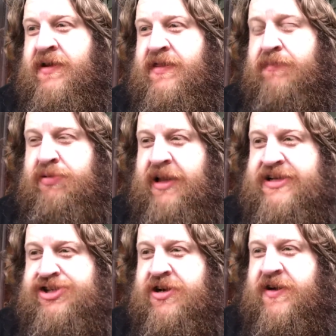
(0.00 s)

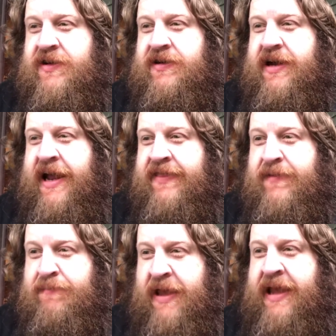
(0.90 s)
pleasure and the
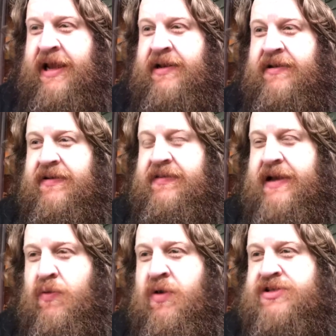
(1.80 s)
pain
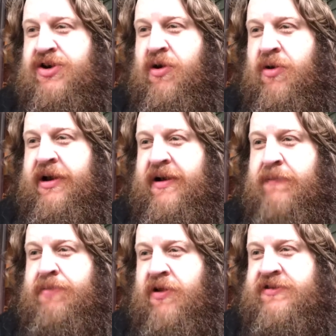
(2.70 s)
that was growing
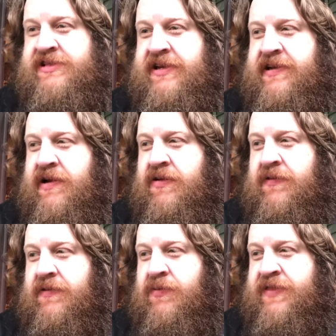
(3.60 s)
up Paul's ego
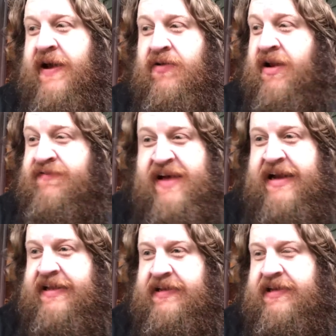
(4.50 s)
without a
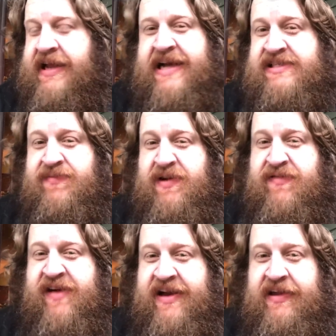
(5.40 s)
fatty. It has to be a
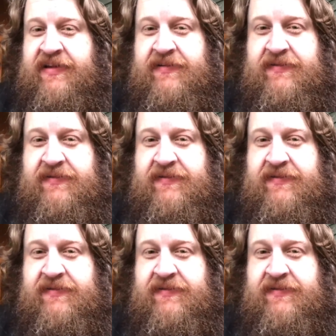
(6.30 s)
fatty.